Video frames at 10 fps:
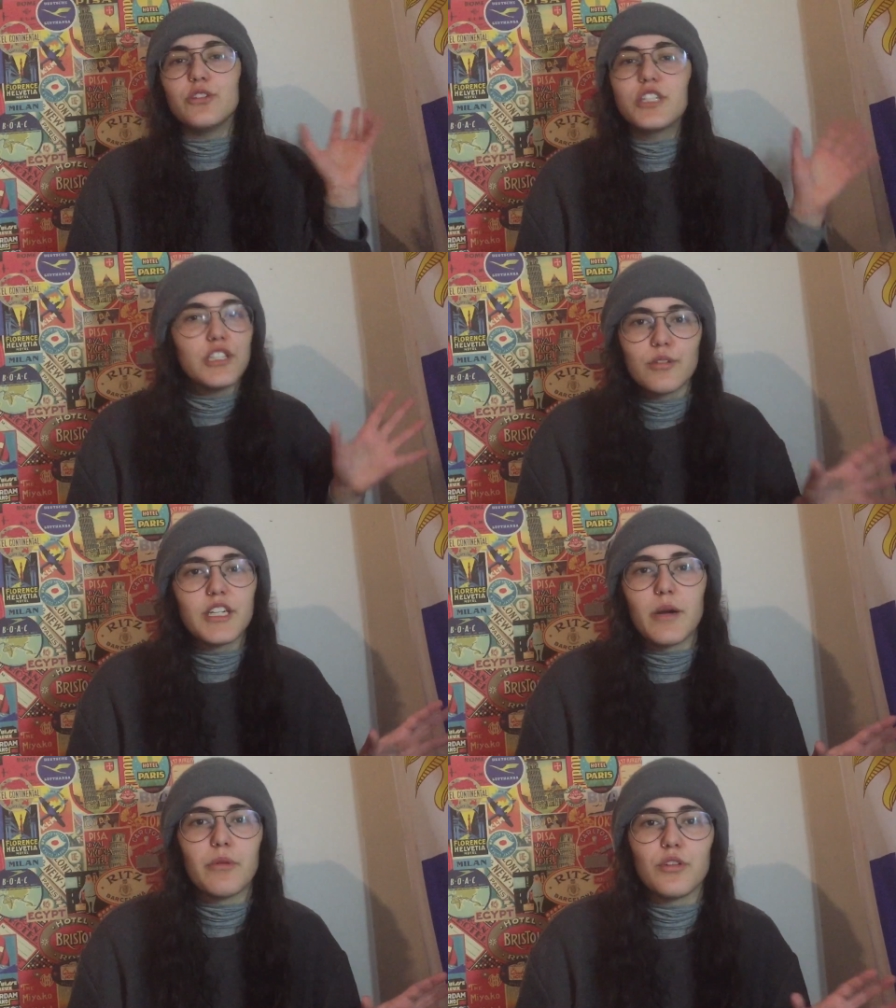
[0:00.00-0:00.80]
You can look
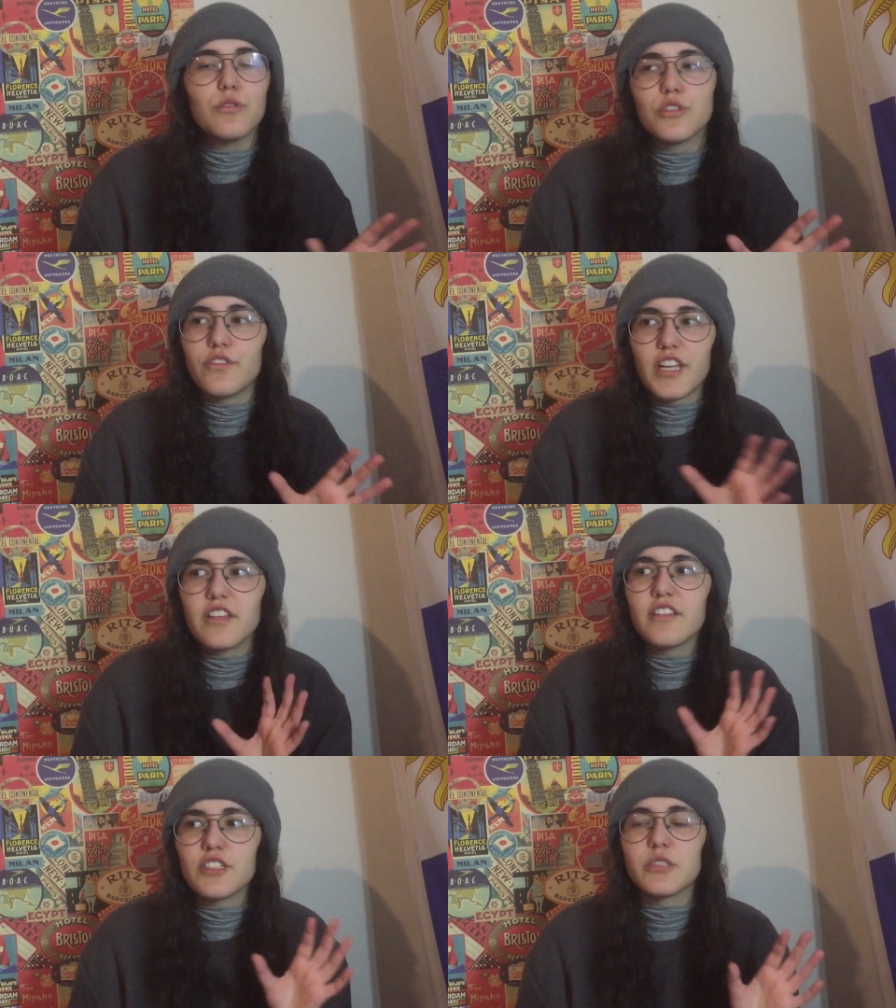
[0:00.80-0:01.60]
it up on YouTube. I
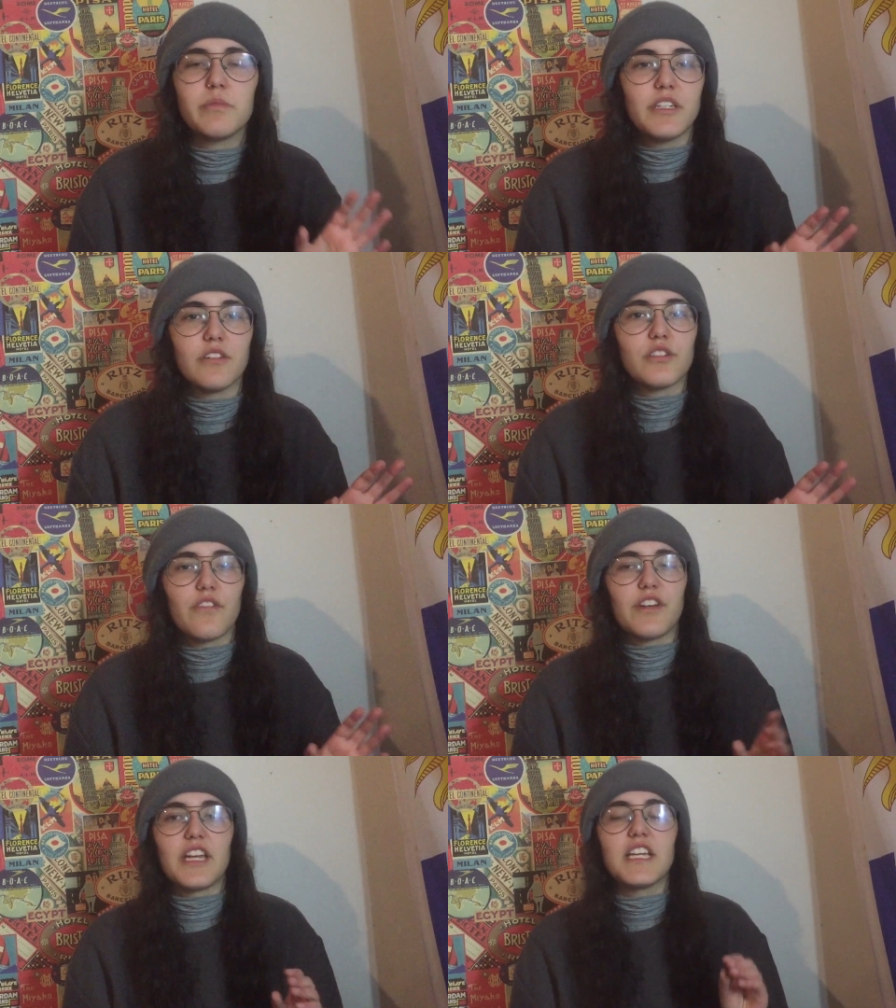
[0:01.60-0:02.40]
think there's videos
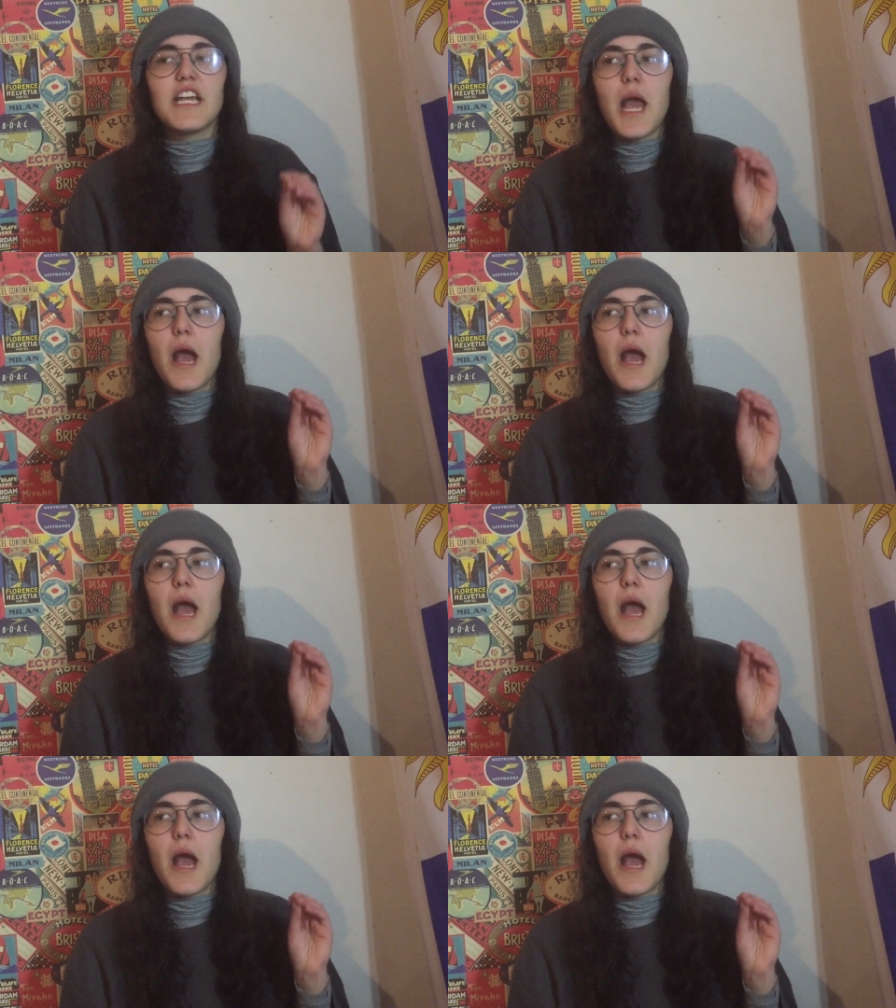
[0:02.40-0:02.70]
of it